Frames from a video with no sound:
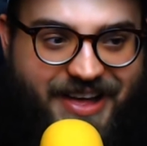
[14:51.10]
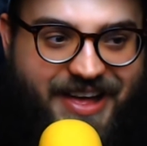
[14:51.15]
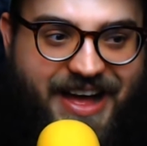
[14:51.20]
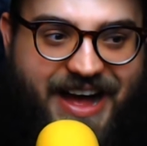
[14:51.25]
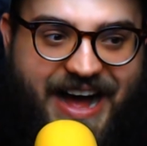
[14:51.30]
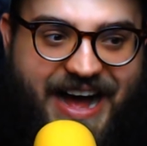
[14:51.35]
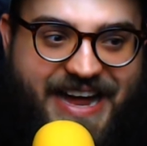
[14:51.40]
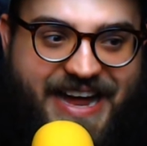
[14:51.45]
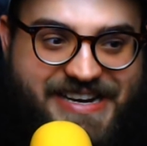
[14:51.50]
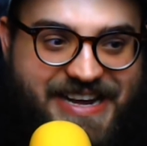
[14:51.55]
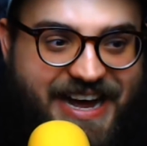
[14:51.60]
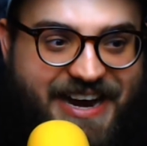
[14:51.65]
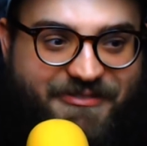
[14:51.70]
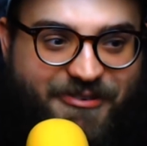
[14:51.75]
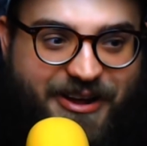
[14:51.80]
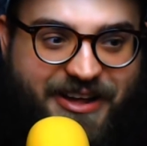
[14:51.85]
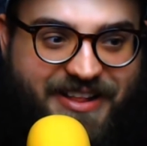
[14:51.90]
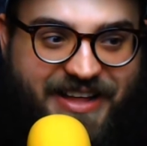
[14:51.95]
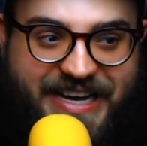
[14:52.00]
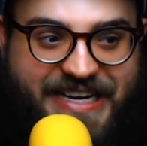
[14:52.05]
I
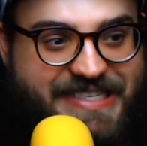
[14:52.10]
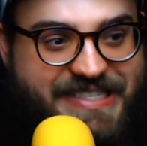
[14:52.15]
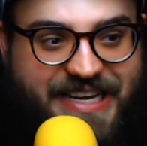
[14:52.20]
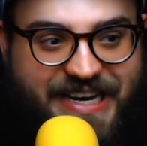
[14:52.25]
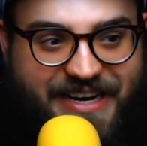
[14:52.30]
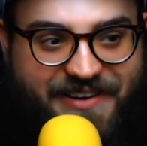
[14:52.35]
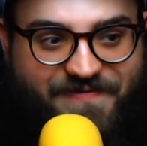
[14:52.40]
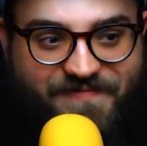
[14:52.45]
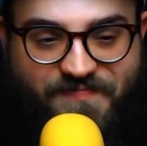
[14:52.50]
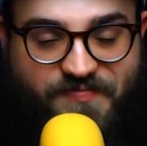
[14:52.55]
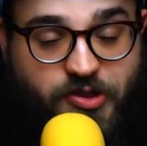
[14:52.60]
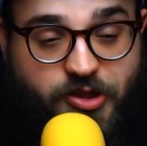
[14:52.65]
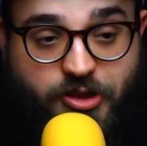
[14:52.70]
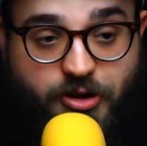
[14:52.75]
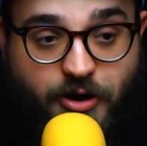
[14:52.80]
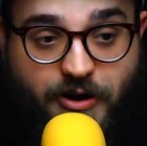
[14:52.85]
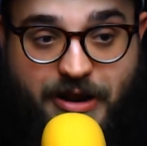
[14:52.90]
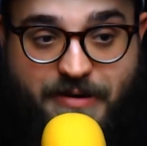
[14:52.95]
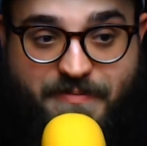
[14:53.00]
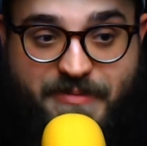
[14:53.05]
realized like
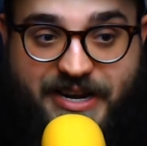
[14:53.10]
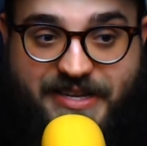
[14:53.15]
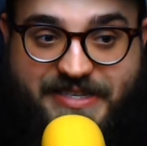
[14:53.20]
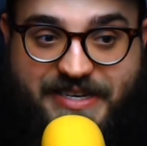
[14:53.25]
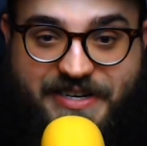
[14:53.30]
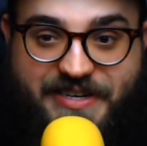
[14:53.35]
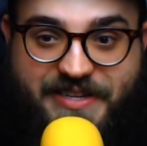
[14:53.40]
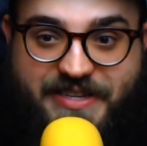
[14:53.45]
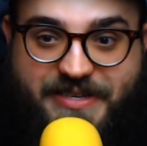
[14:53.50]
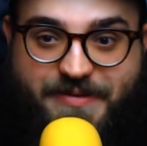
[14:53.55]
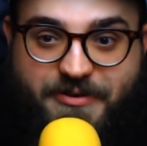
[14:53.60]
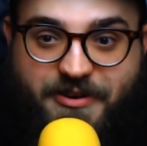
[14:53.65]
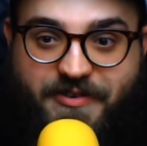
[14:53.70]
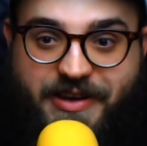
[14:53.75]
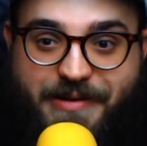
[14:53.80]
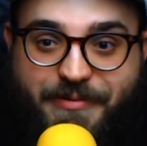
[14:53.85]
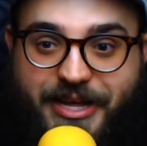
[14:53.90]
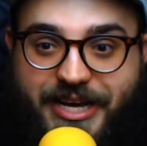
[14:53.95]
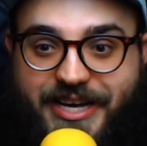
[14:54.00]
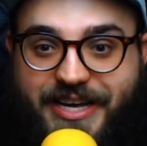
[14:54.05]
30 minutes into this movie, I'm like,